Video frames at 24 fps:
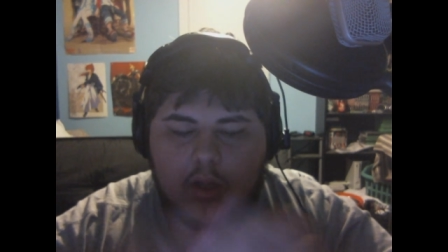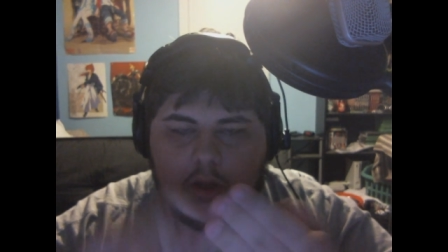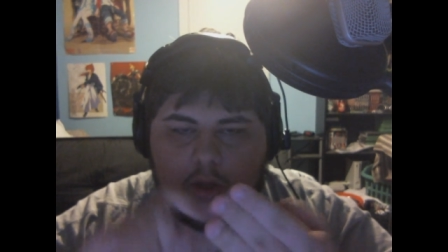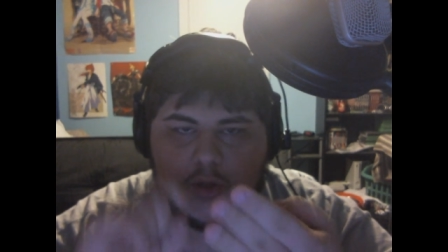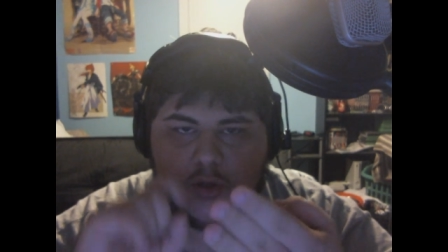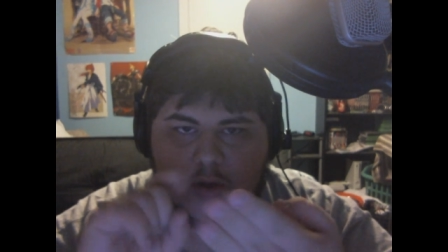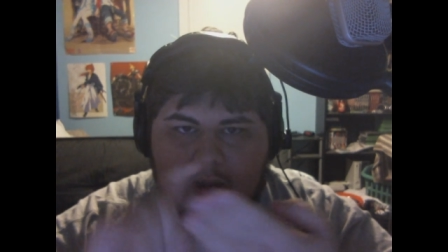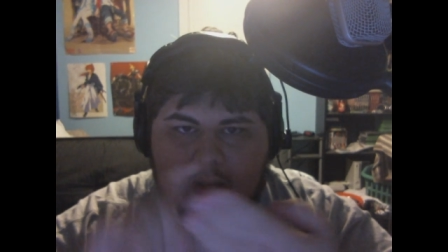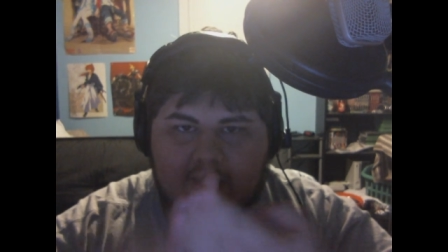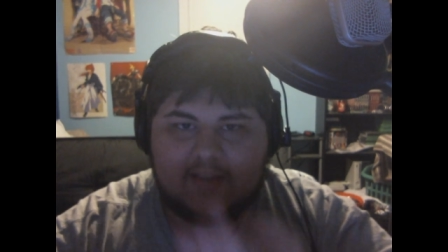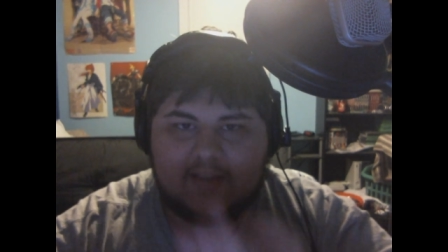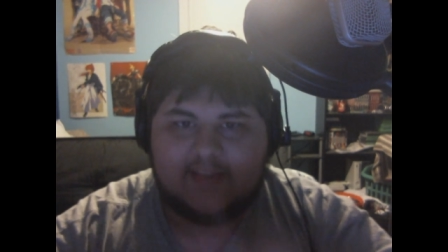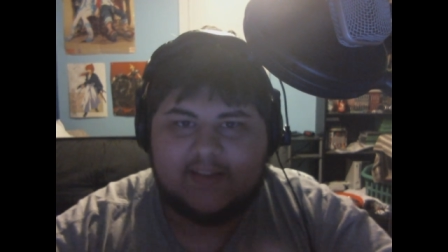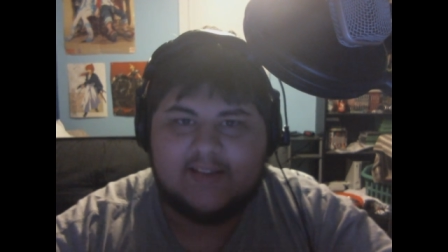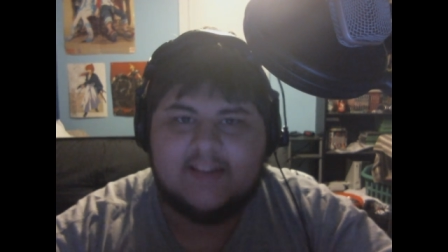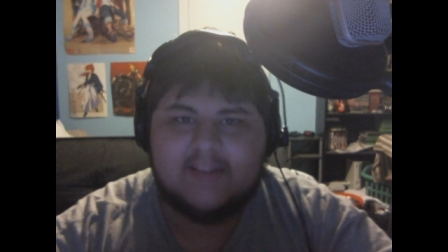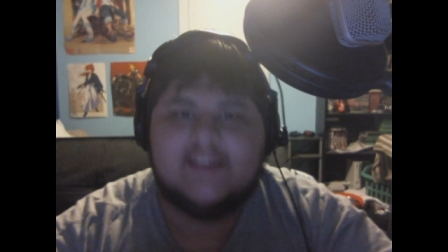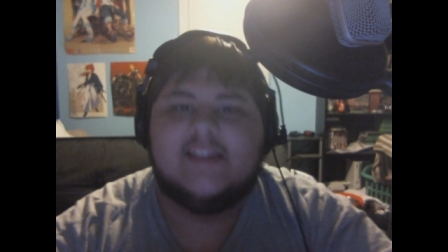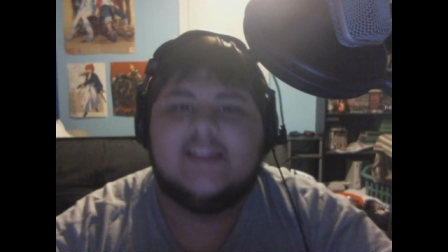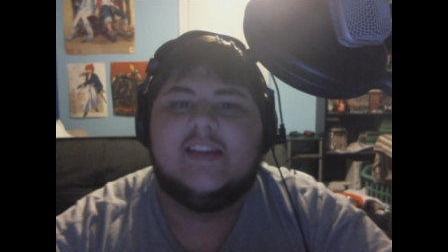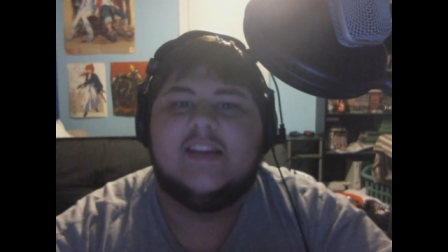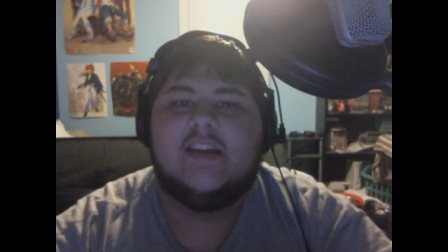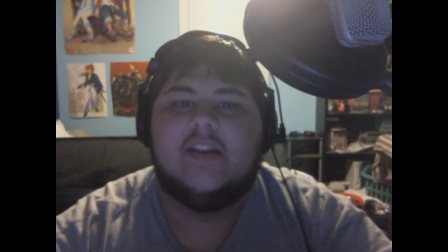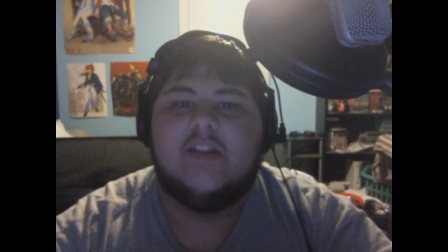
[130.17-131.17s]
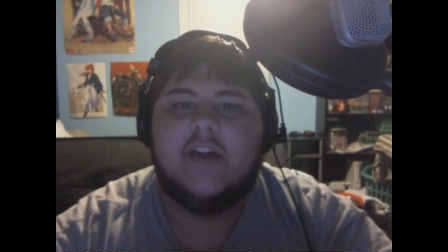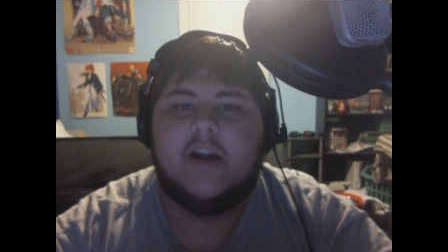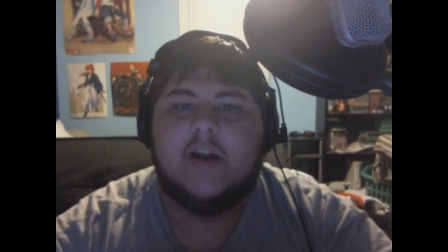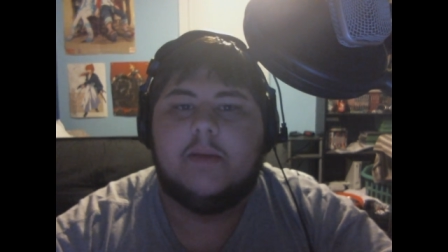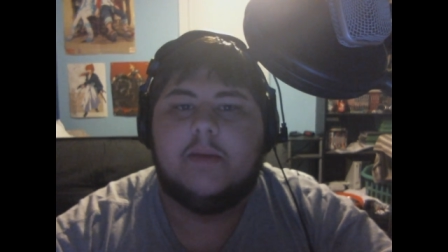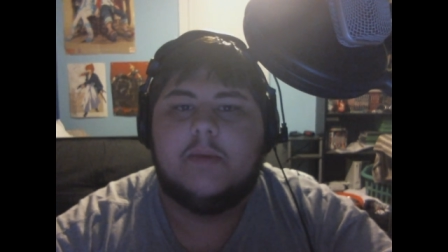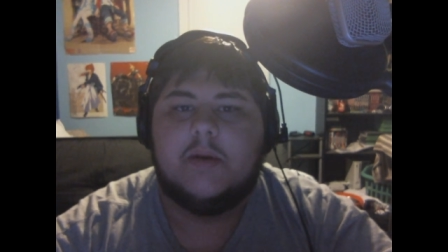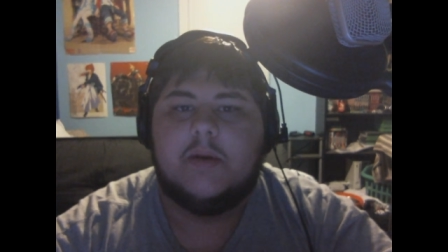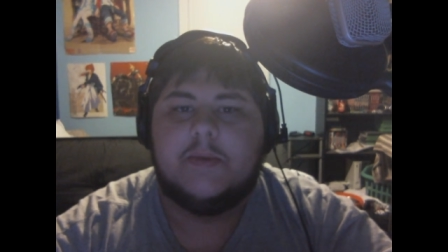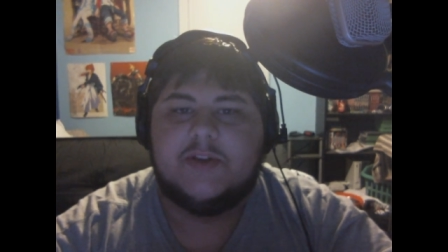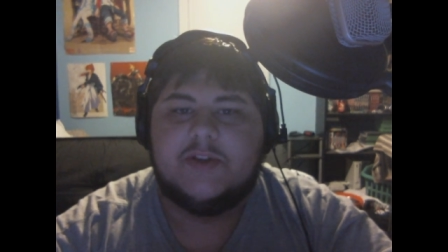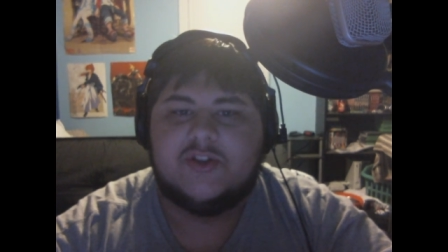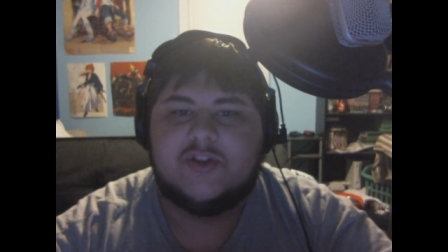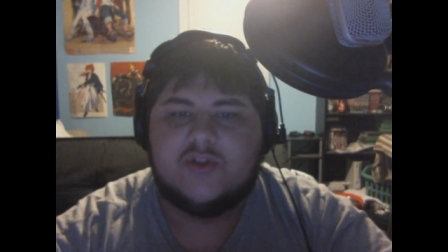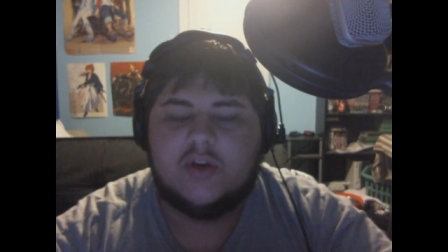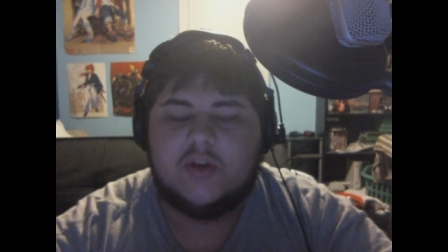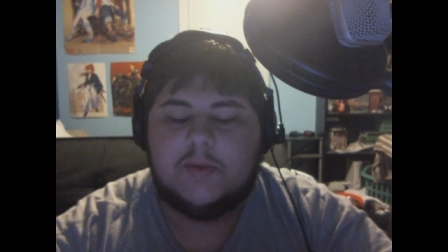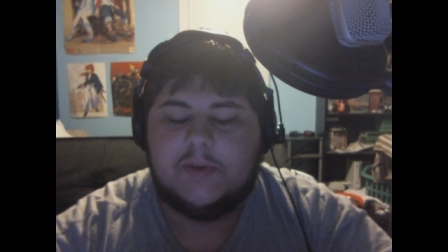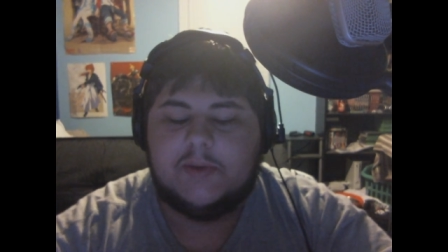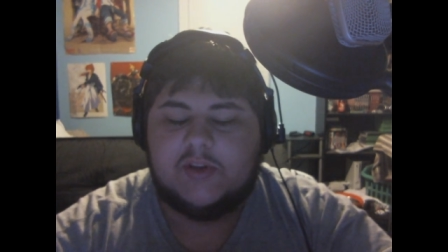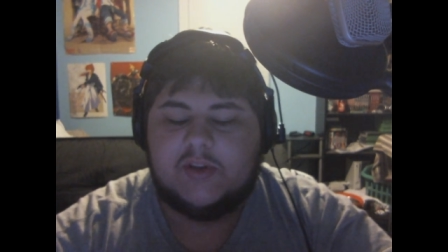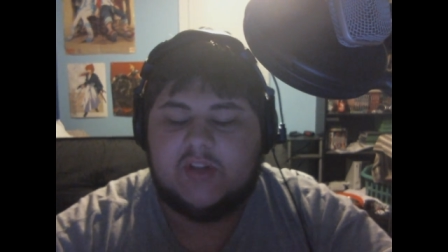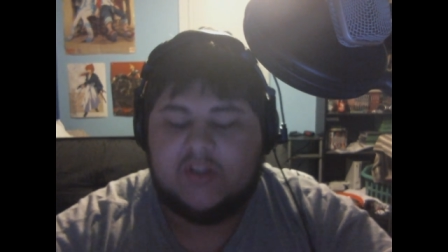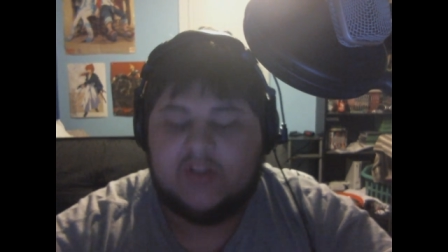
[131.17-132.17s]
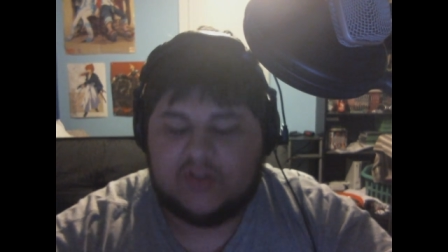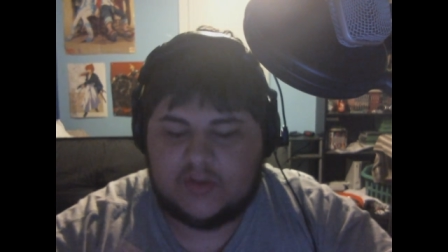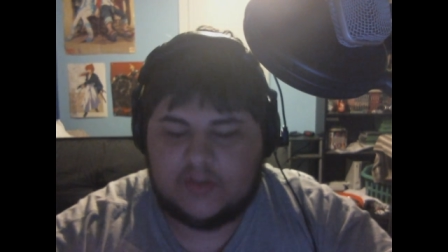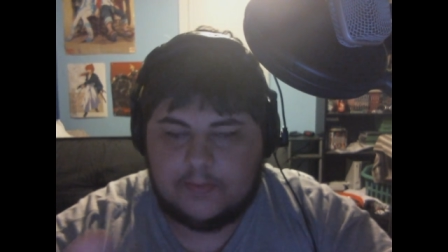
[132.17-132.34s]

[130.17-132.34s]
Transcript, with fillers: you guys can see that I'm going to be streaming this.